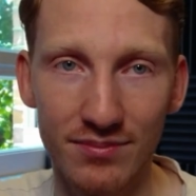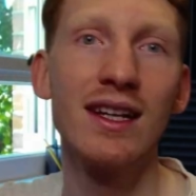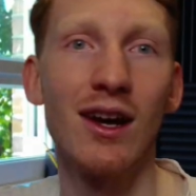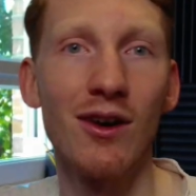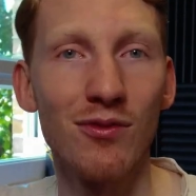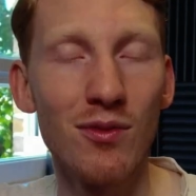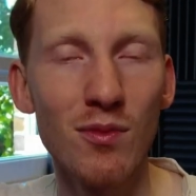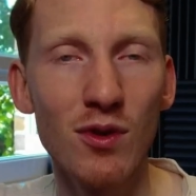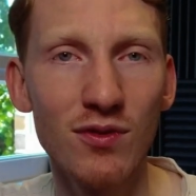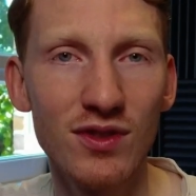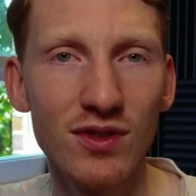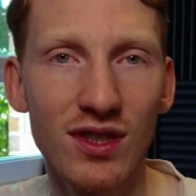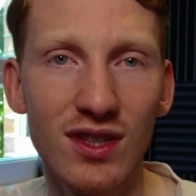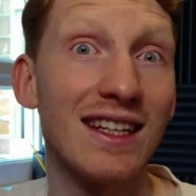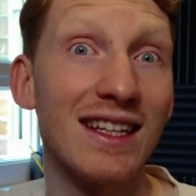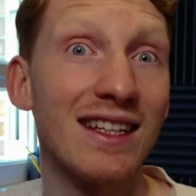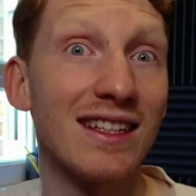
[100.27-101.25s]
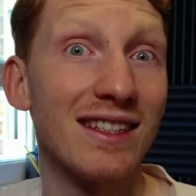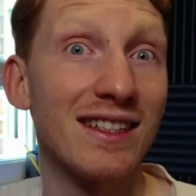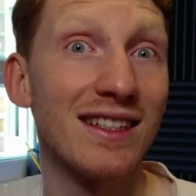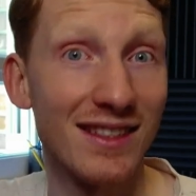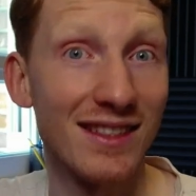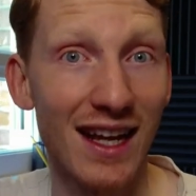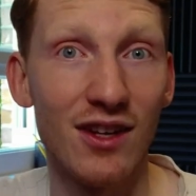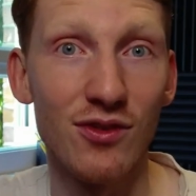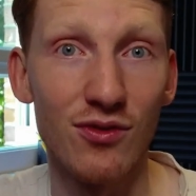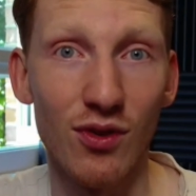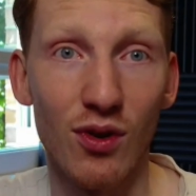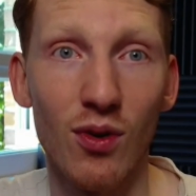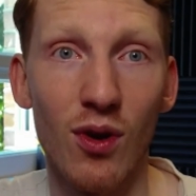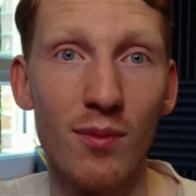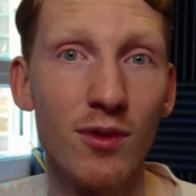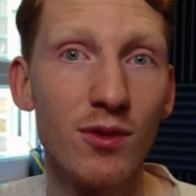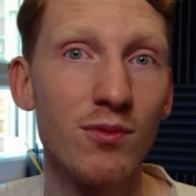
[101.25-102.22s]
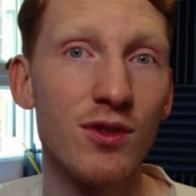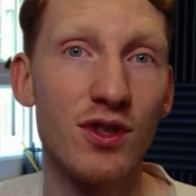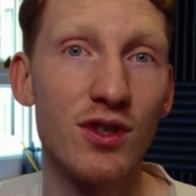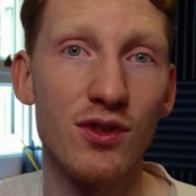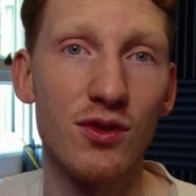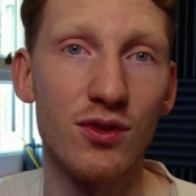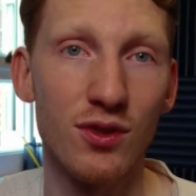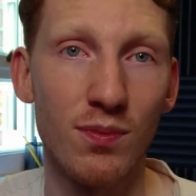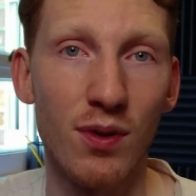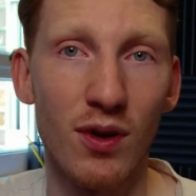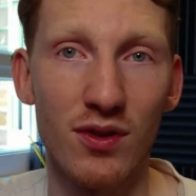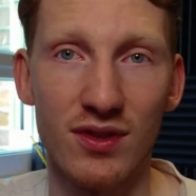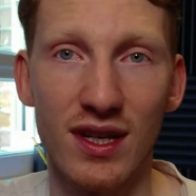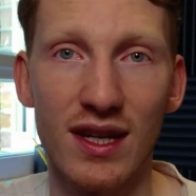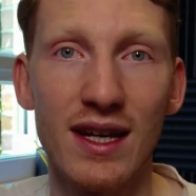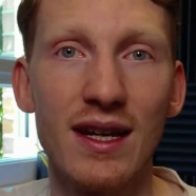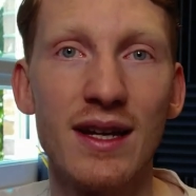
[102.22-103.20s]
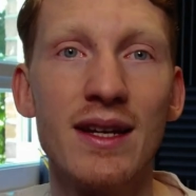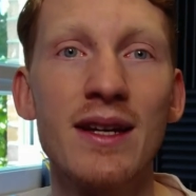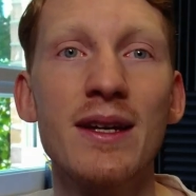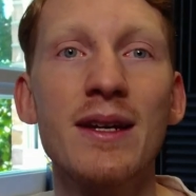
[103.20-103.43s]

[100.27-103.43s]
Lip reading: Now, if we move to the second requirement, which is your deposit,